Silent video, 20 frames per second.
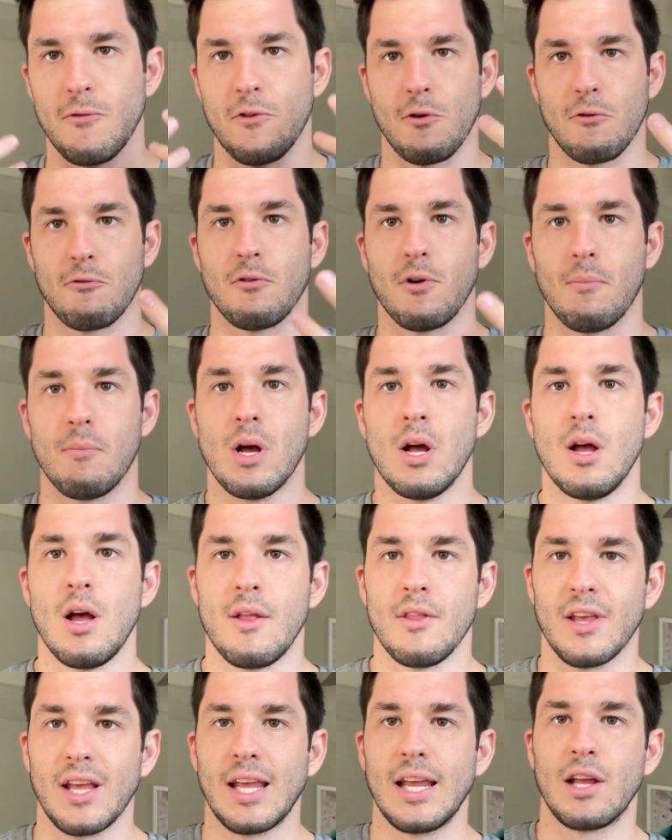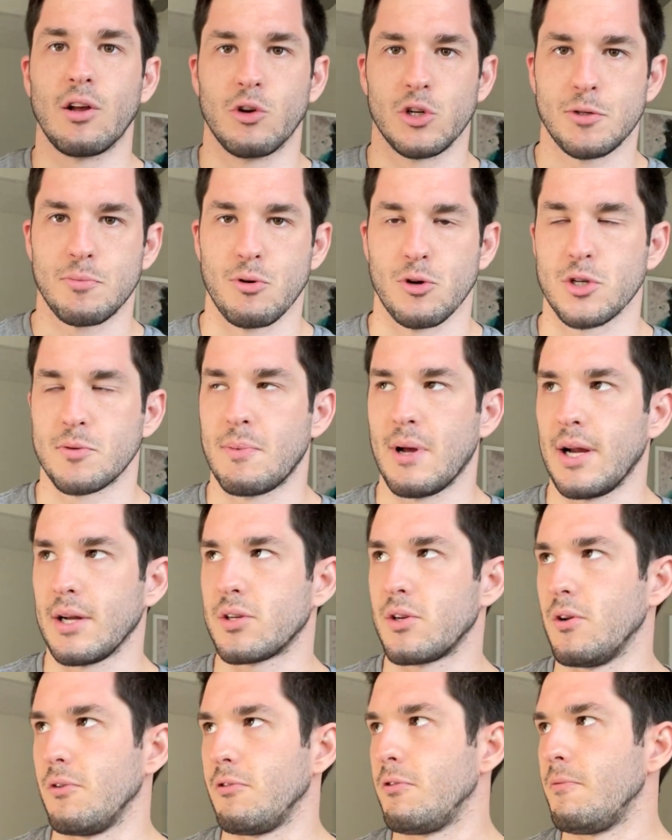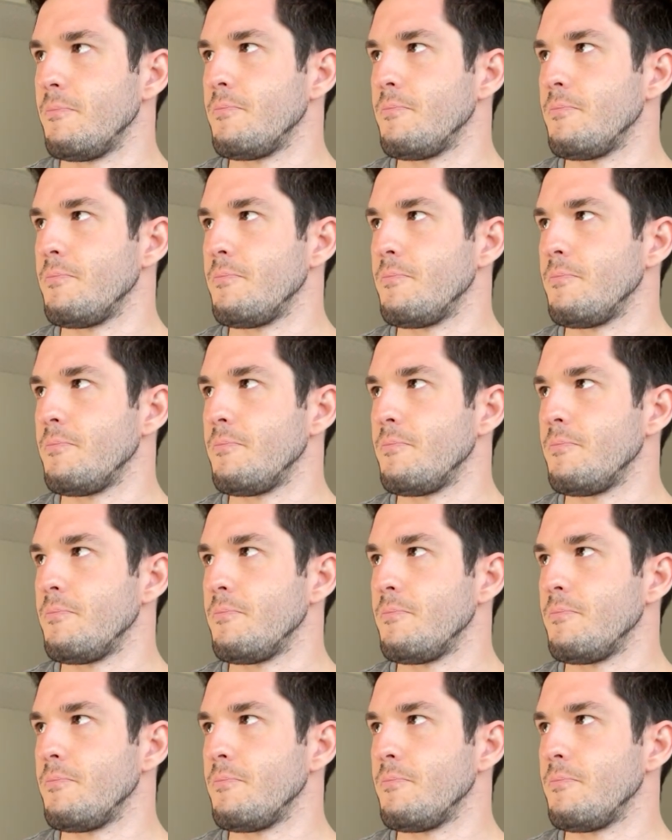They're from the English perspective.